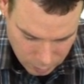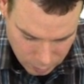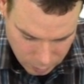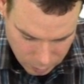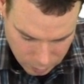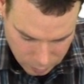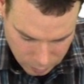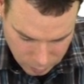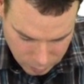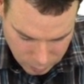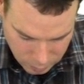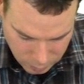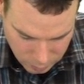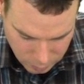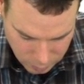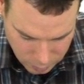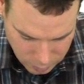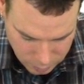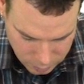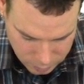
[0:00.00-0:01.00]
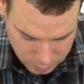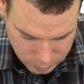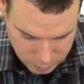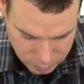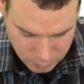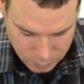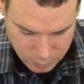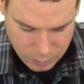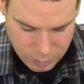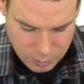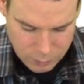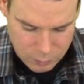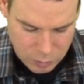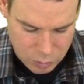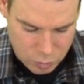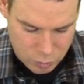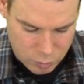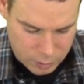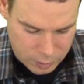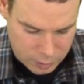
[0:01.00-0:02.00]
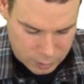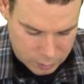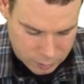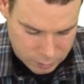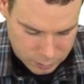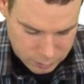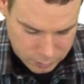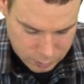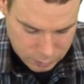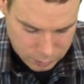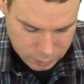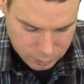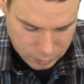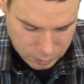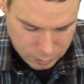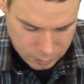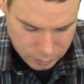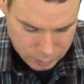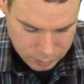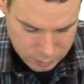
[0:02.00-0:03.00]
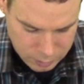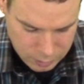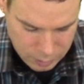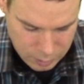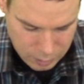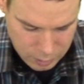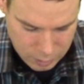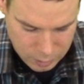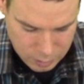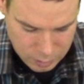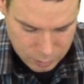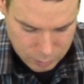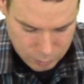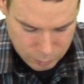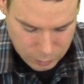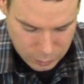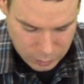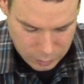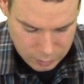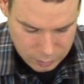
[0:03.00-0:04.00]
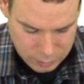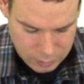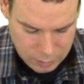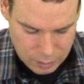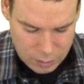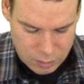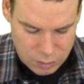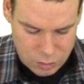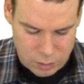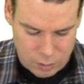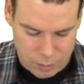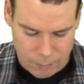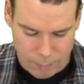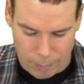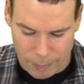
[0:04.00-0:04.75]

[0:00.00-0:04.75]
and this side of the triangle is 10 minus h.